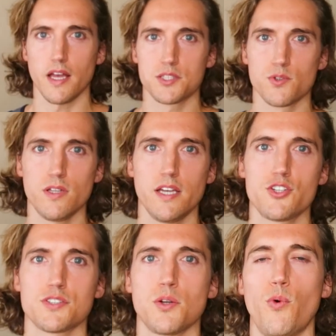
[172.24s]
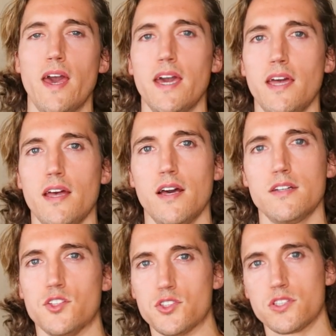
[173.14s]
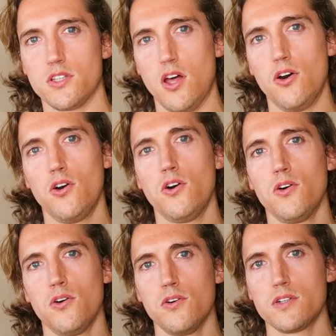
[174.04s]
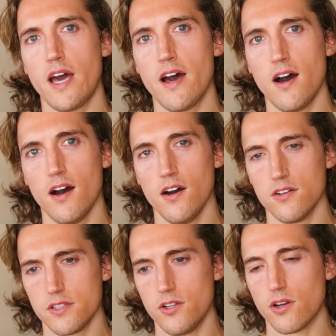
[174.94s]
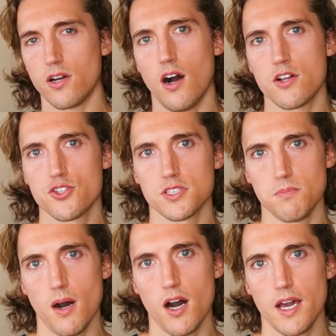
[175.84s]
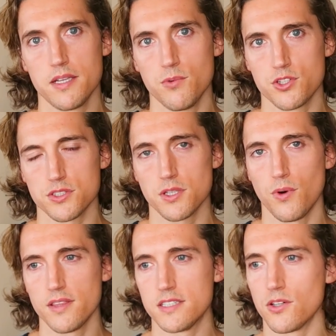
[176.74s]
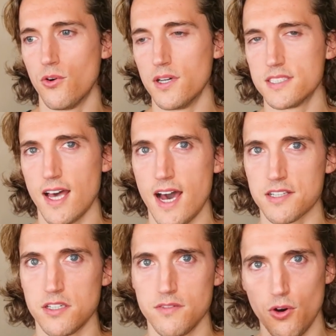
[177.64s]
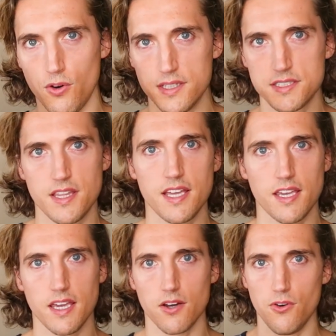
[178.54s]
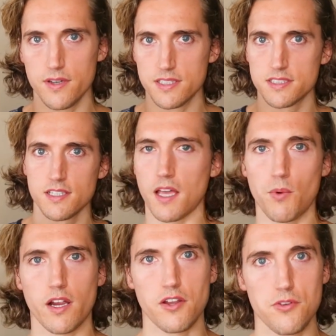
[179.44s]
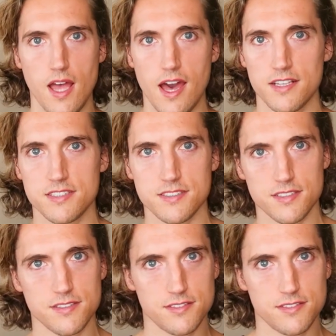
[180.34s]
It's really just a way to slow down your conscious mind, which is the one that's always active, always thinking what you're gonna do next,